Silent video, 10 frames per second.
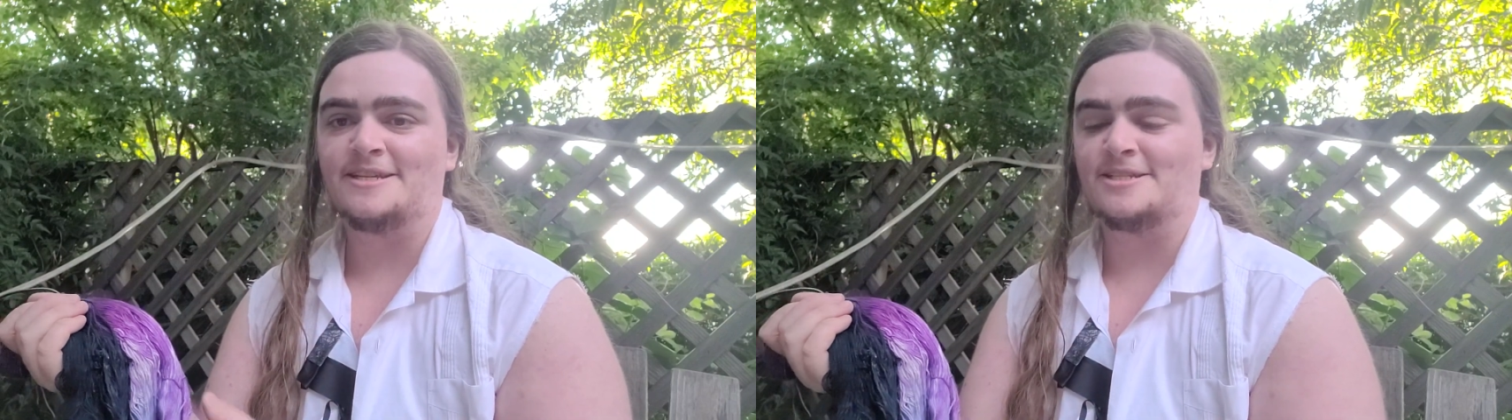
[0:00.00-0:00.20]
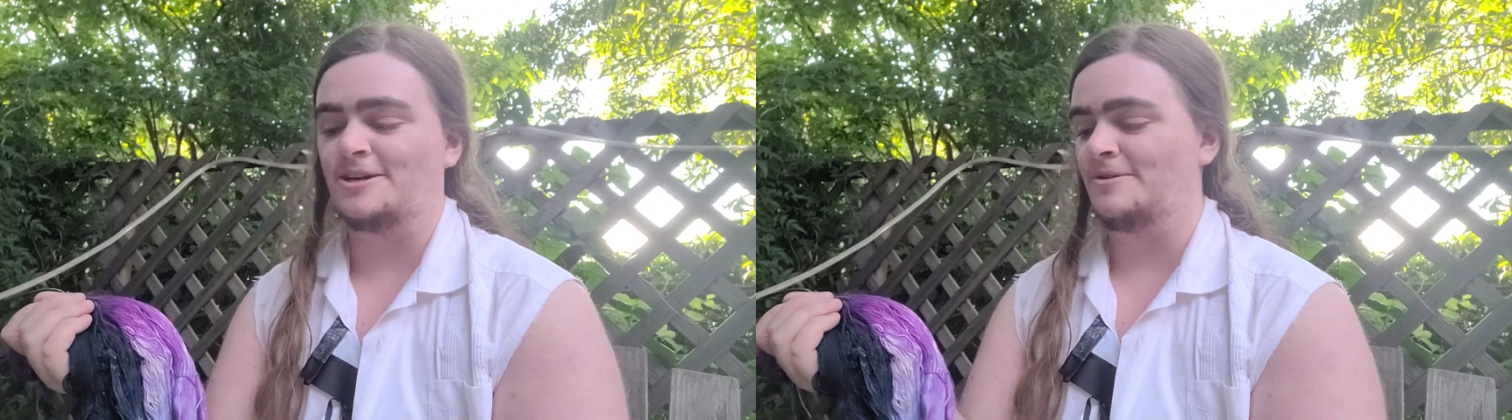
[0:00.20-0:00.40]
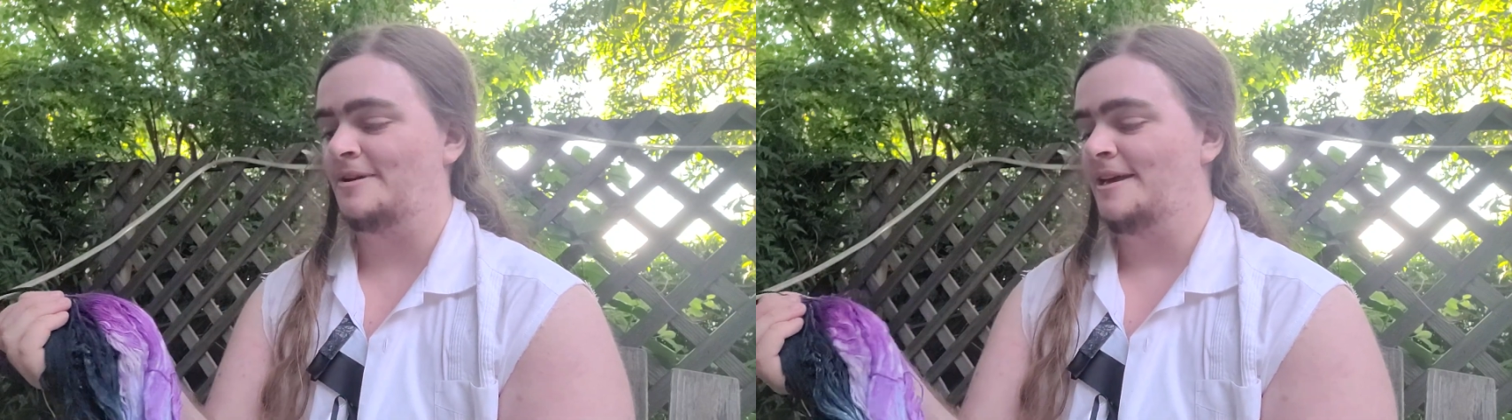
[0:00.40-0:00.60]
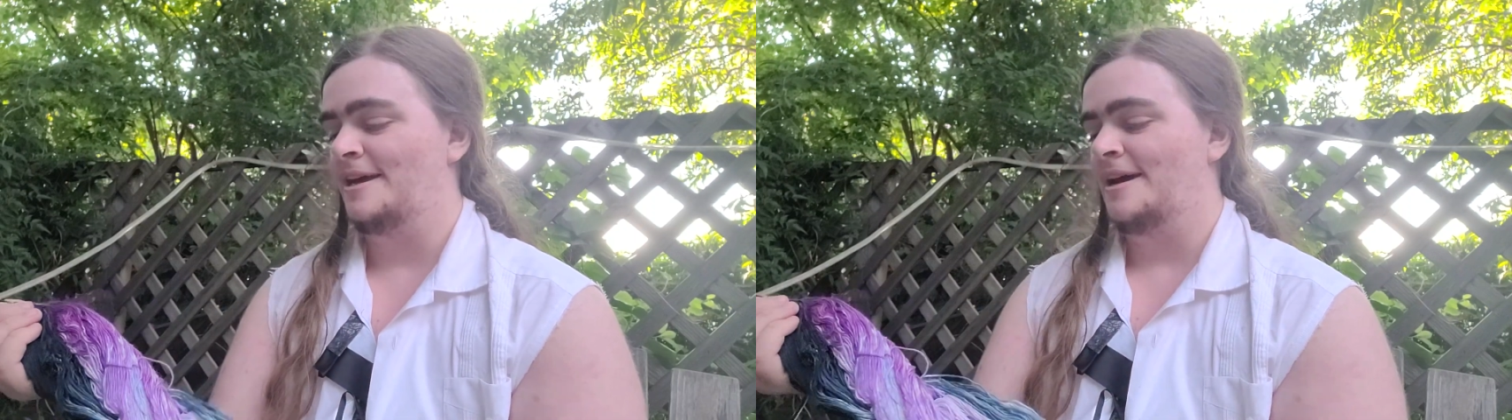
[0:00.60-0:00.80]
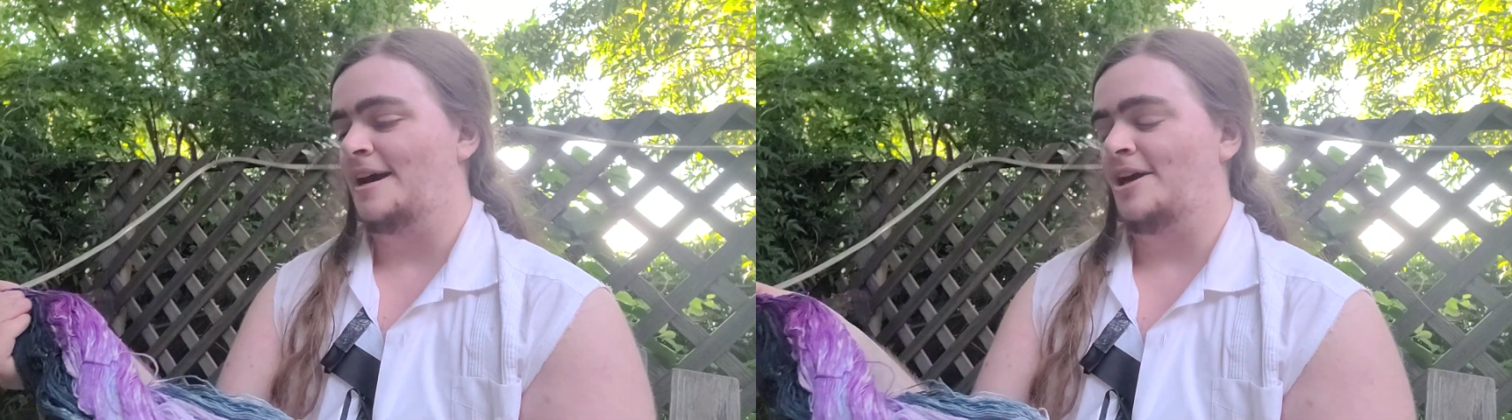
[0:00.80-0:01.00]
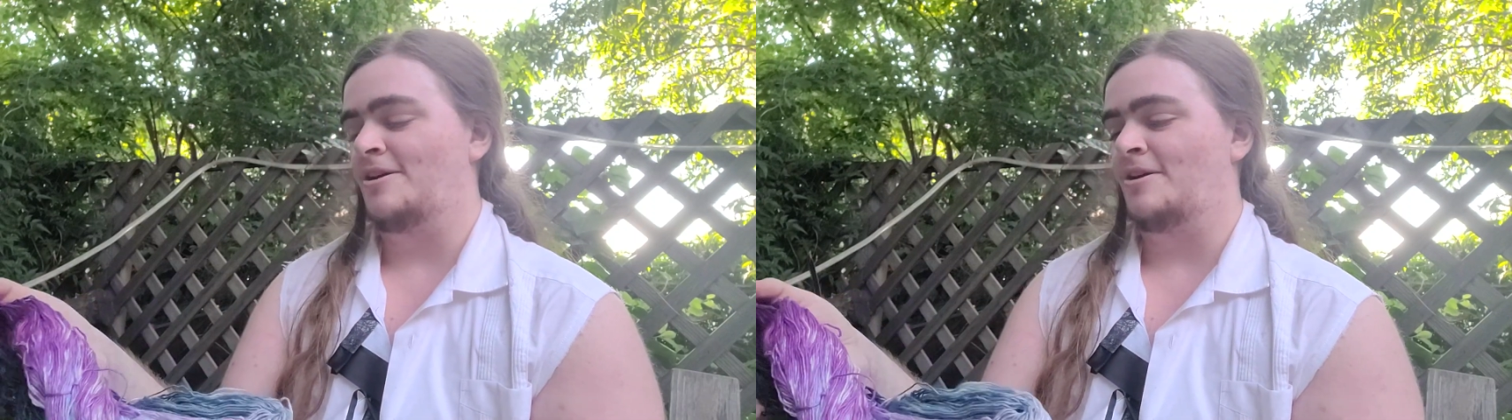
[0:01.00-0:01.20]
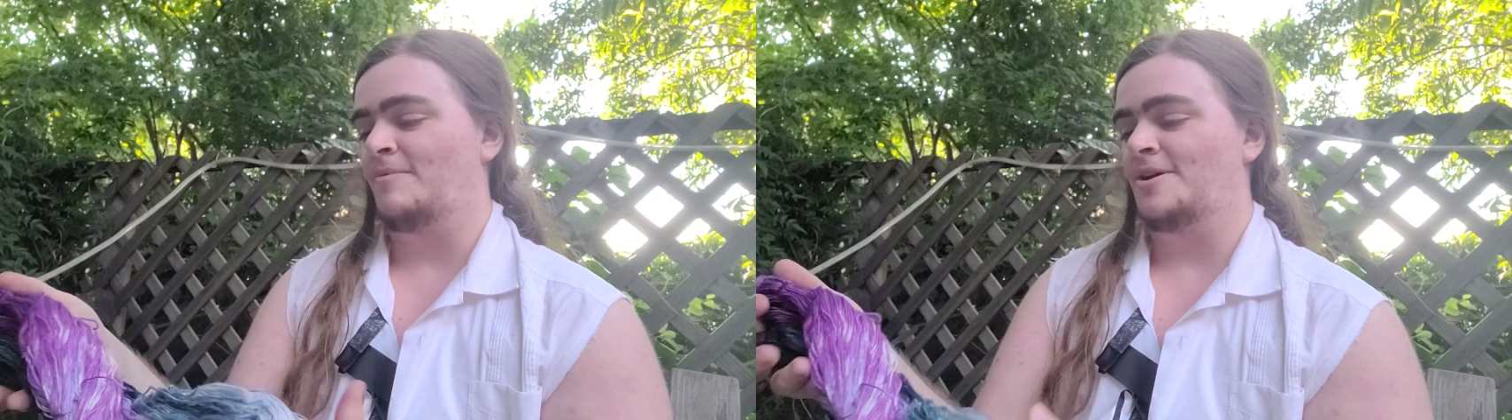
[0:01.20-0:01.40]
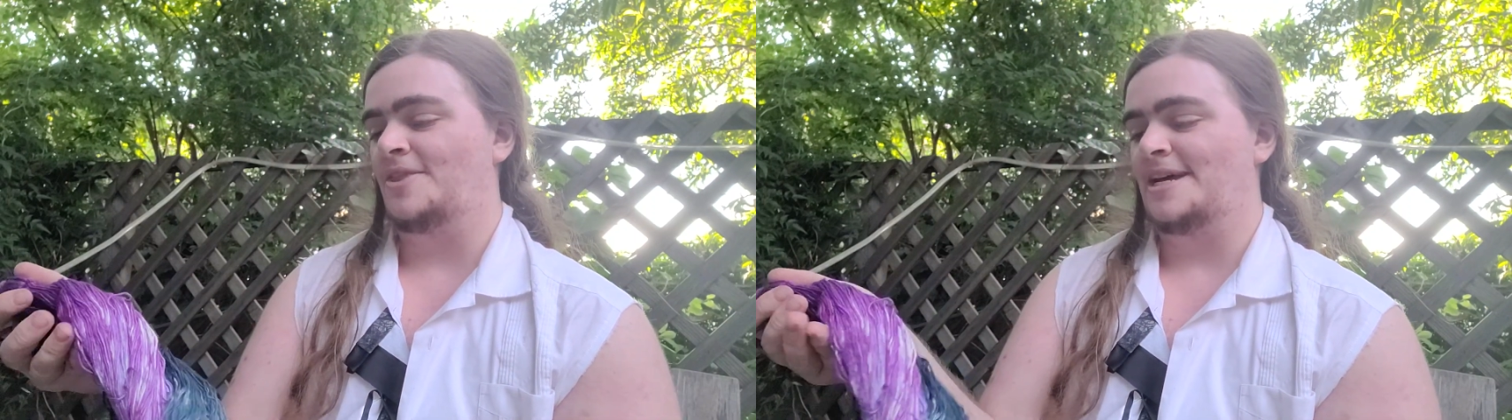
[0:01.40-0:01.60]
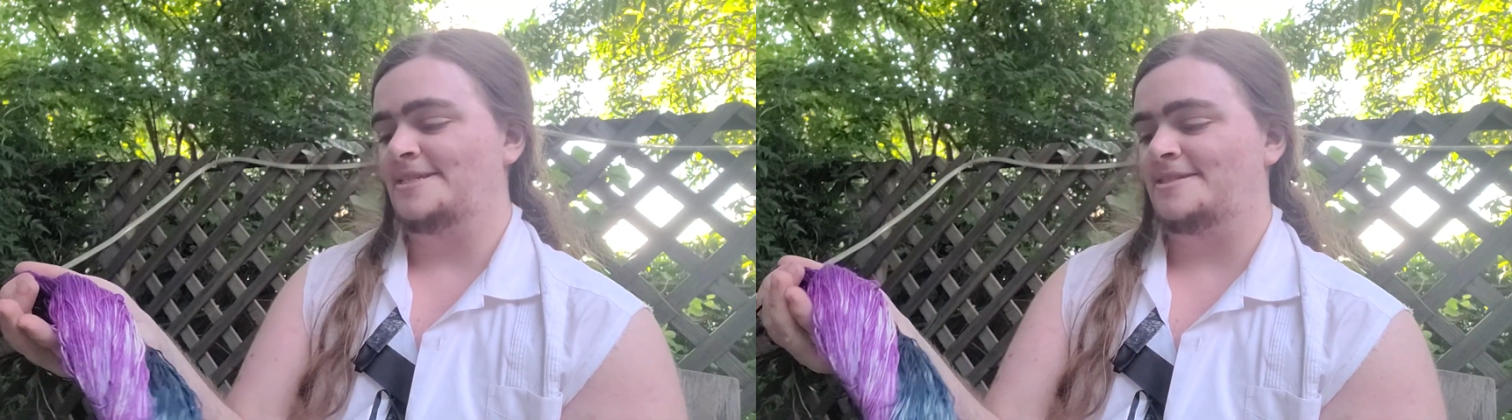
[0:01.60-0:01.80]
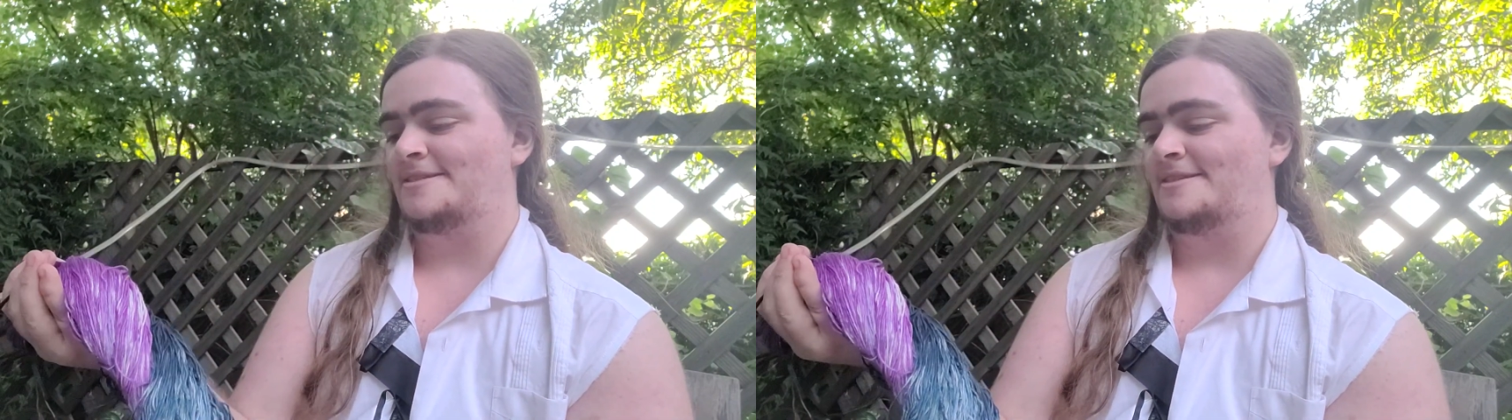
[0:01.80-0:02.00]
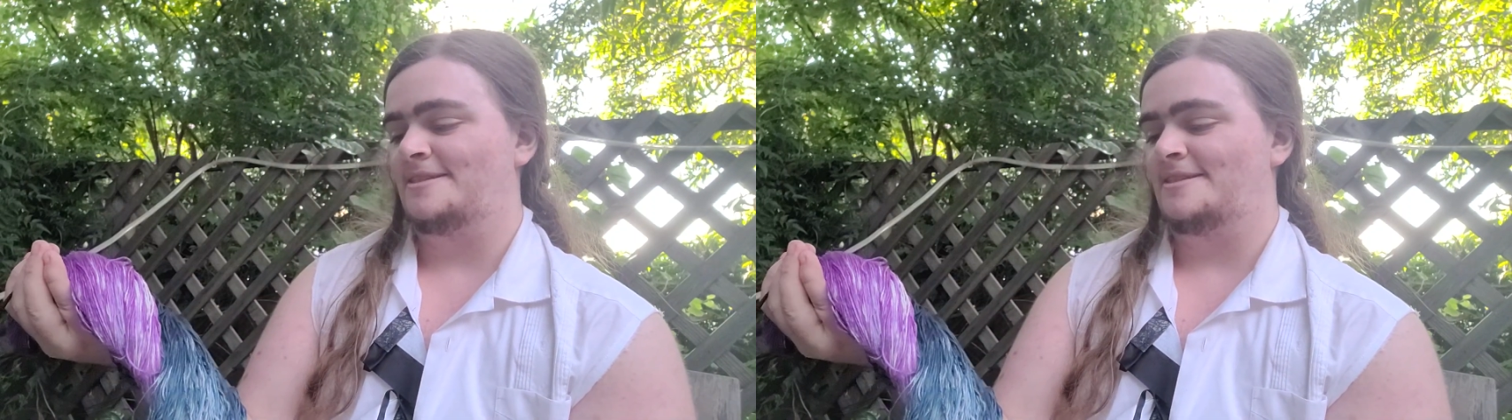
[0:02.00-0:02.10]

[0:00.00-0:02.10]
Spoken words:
So I thought, well, that's